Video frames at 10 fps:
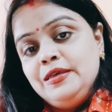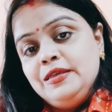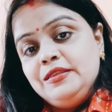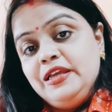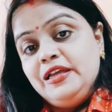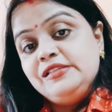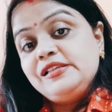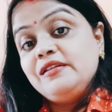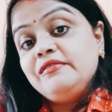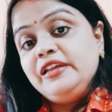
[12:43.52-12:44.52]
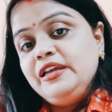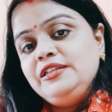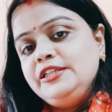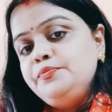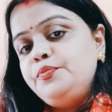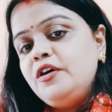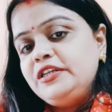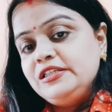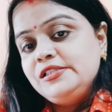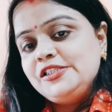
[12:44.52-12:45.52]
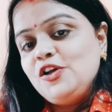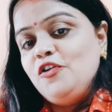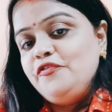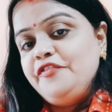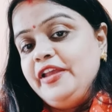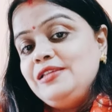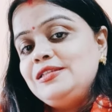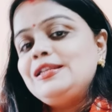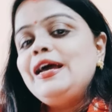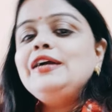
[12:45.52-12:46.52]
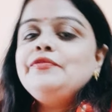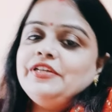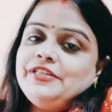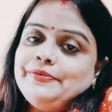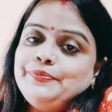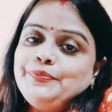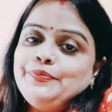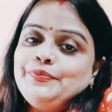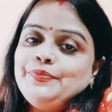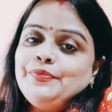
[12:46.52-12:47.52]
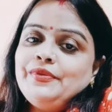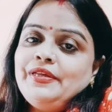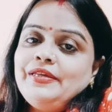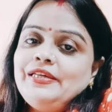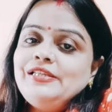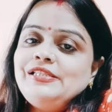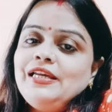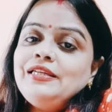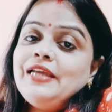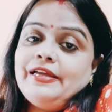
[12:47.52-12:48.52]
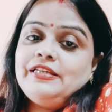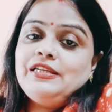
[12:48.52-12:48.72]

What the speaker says: there is a great importance of French language. He said that